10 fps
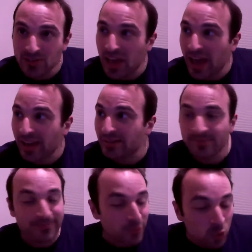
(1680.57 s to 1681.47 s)
and
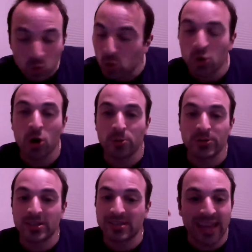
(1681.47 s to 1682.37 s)
who knows?
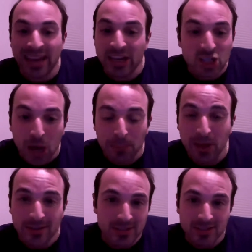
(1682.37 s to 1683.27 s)
It's the NHL
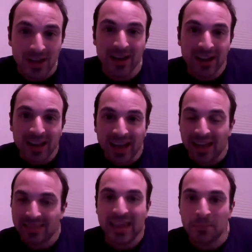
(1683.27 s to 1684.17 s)
playoffs. It's not
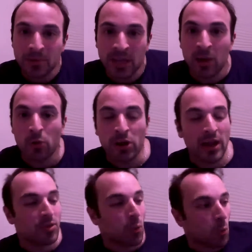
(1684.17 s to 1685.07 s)
the NBA where you
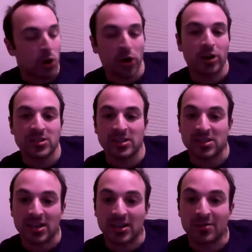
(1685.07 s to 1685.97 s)
have the Warriors that's
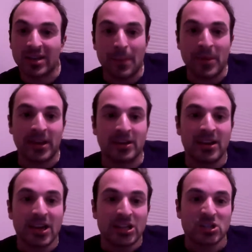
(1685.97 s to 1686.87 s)
going to come in and
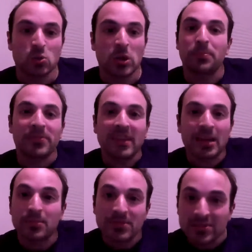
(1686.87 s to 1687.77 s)
sweep
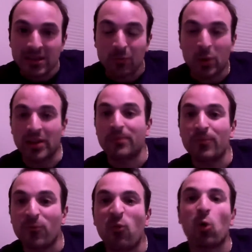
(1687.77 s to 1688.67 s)
teams and win
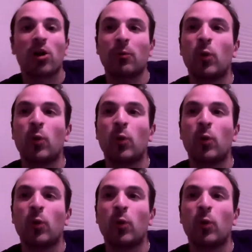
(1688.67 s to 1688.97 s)
12